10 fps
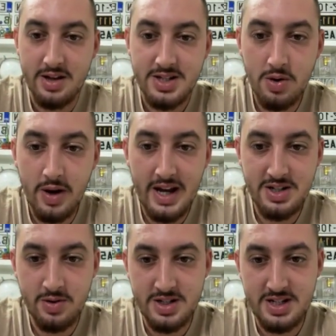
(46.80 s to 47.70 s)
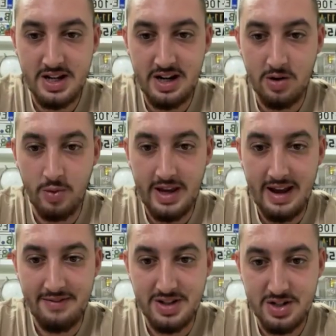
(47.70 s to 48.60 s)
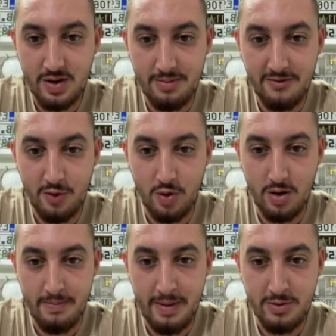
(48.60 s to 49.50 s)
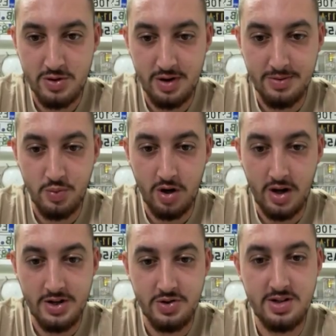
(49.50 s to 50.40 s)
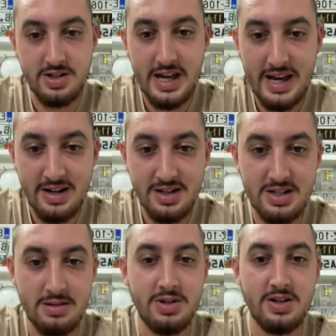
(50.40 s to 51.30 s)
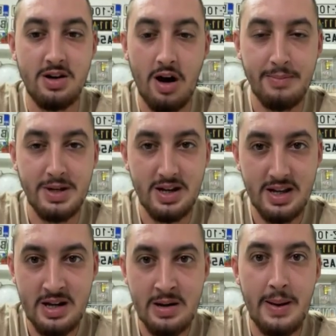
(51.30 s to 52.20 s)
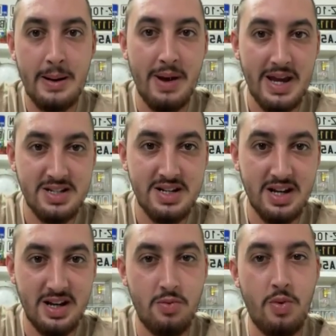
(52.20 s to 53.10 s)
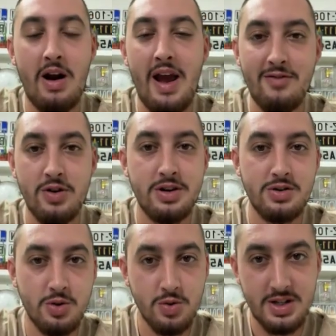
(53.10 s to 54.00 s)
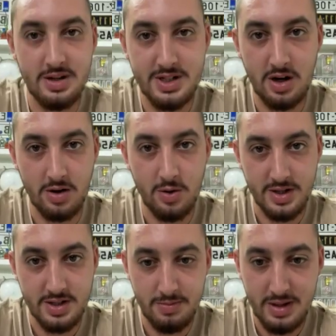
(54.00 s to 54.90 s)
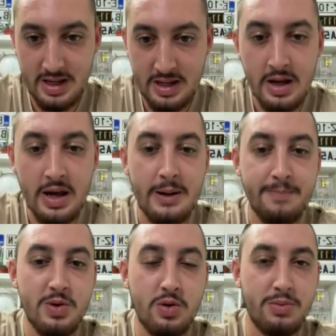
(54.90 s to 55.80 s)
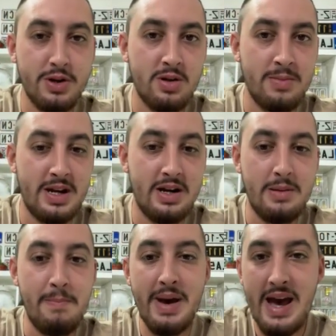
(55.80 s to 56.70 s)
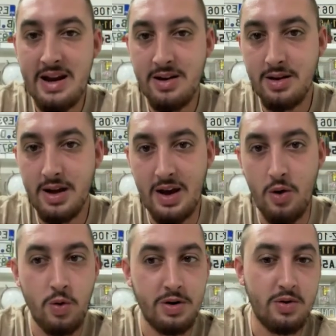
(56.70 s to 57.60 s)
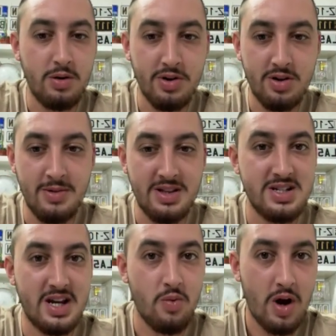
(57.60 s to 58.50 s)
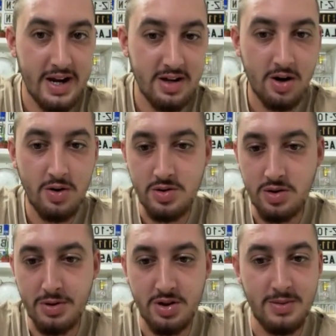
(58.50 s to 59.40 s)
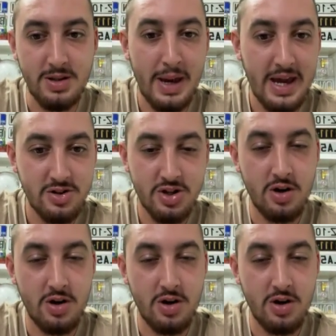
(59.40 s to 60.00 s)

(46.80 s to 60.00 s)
So as you can see here, we have the script for member script 110. Simply copy it in and paste it in wherever your tooltips are going to be. You could put them in an embed, or you could put them in the site-wide code, you could put them in the page